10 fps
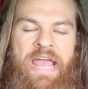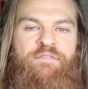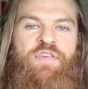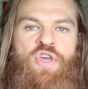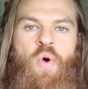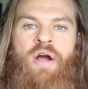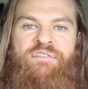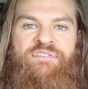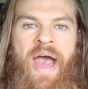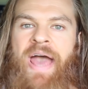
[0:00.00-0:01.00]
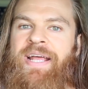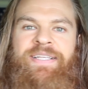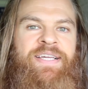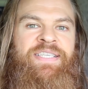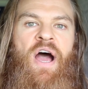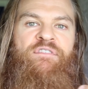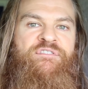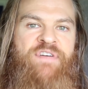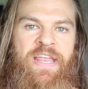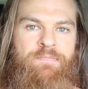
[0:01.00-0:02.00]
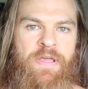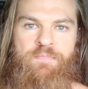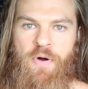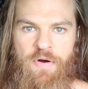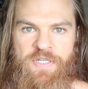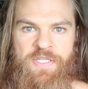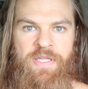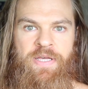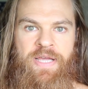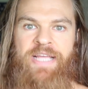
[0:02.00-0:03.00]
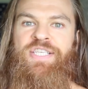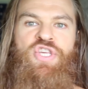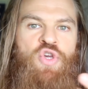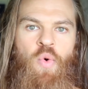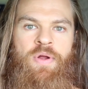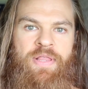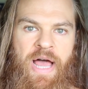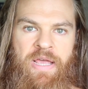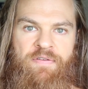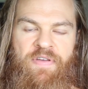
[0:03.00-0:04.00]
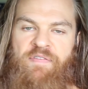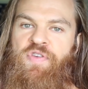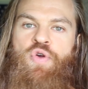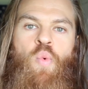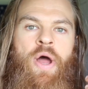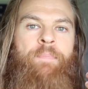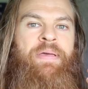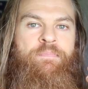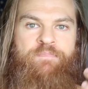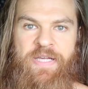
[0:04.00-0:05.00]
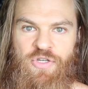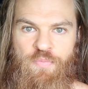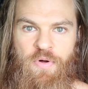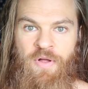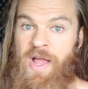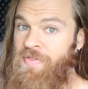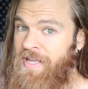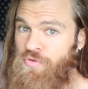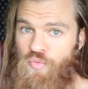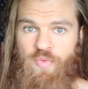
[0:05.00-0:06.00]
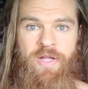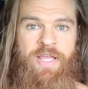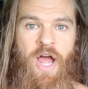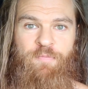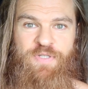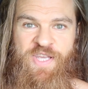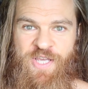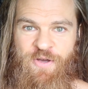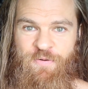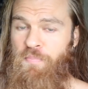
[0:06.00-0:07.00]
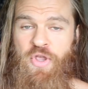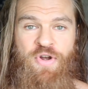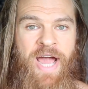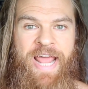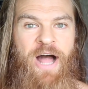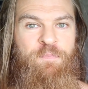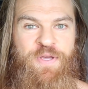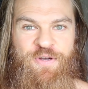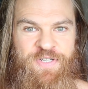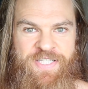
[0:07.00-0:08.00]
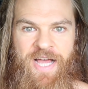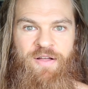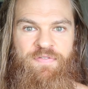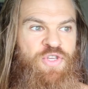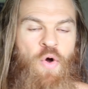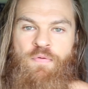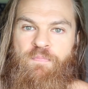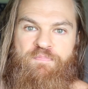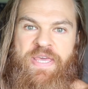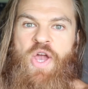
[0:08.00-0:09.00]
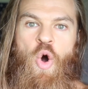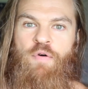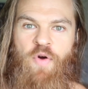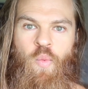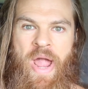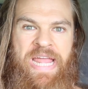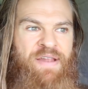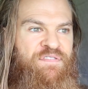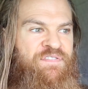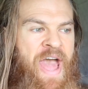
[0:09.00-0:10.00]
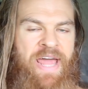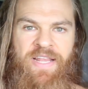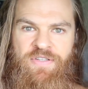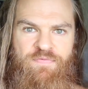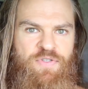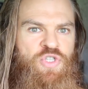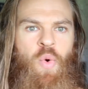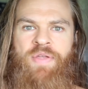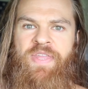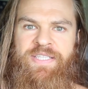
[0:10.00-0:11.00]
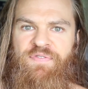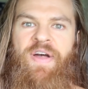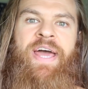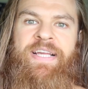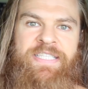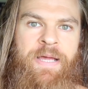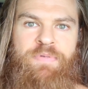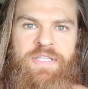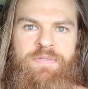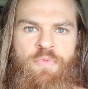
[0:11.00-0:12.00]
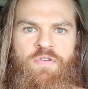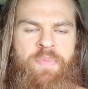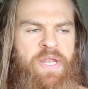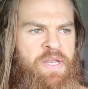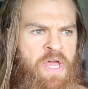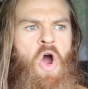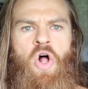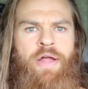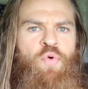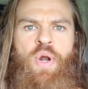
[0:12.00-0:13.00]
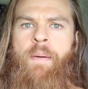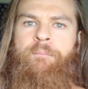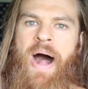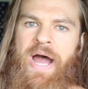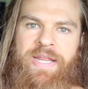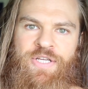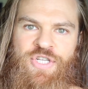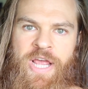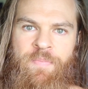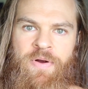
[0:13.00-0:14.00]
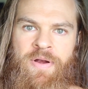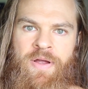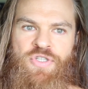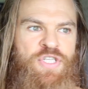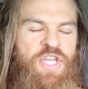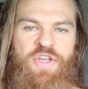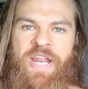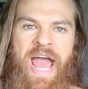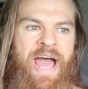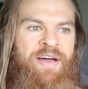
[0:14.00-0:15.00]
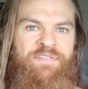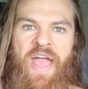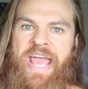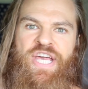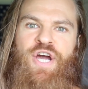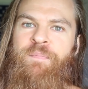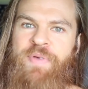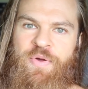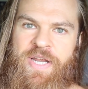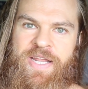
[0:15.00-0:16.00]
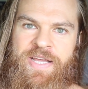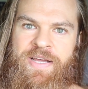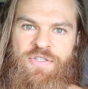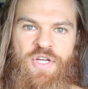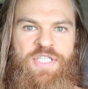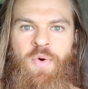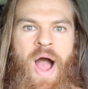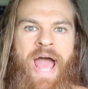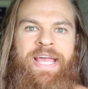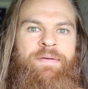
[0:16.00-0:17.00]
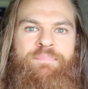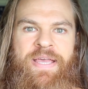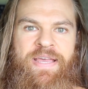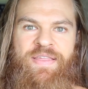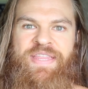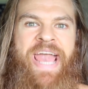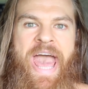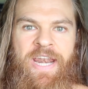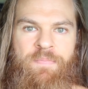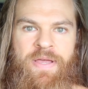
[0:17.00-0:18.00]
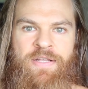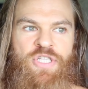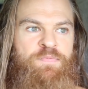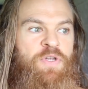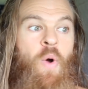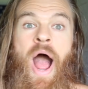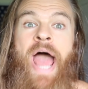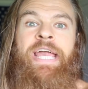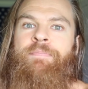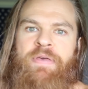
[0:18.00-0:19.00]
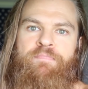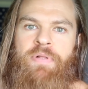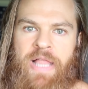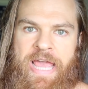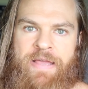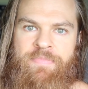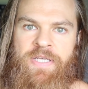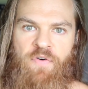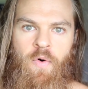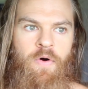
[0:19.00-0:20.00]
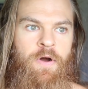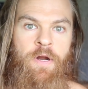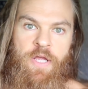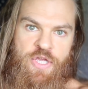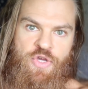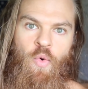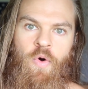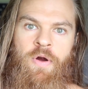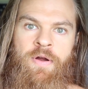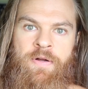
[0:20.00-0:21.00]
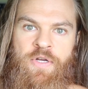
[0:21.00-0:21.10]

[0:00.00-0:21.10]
If you are fat, it doesn't offend me personally. It's your life. If you want to be miserable, that's really up to you. But you're not helping yourself. Don't be overweight and fat and join this fat acceptance movement and call everyone a body shamer just so you could have a community, just so I can be the enemy, just so I can be blamed for your